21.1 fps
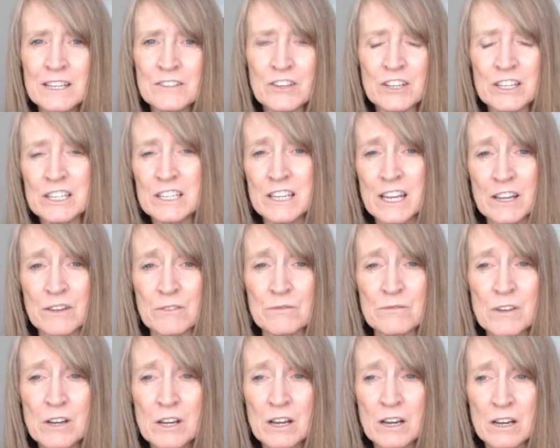they didn't have
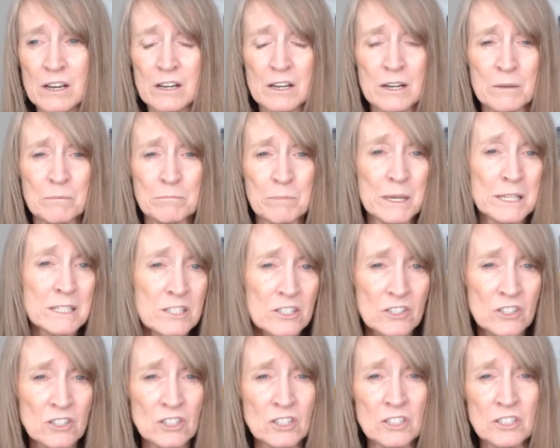um,
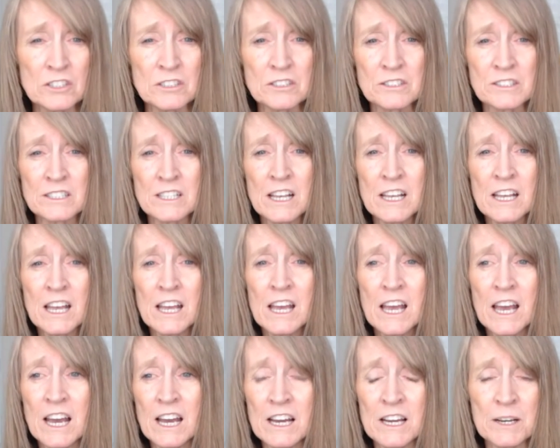bicycles
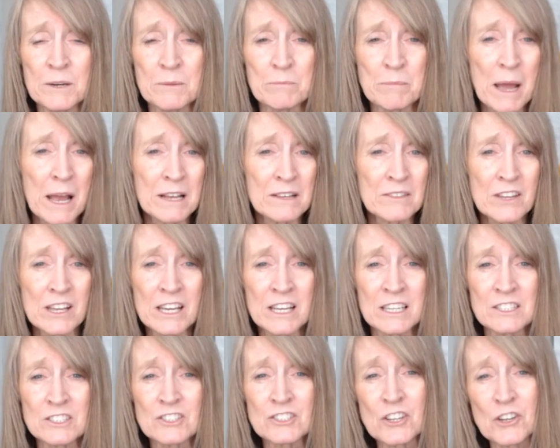um, back
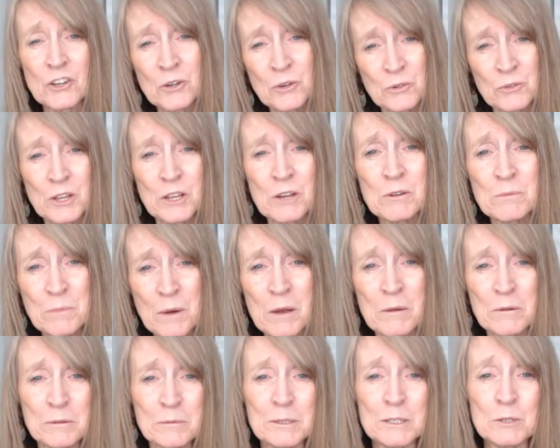then, so they
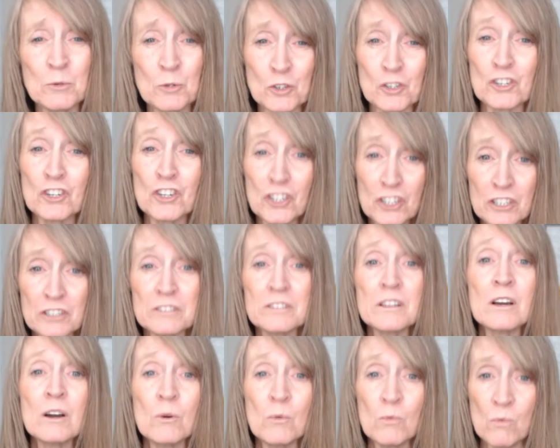probably were
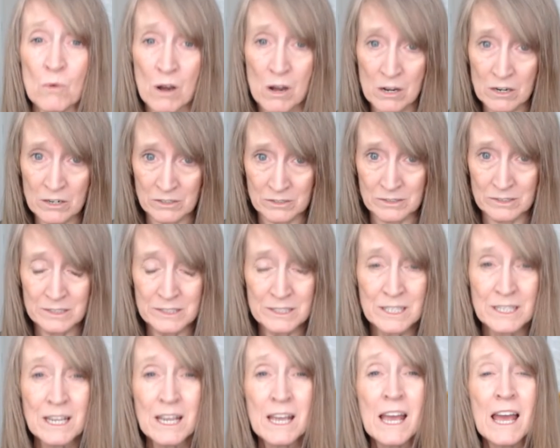good walkers.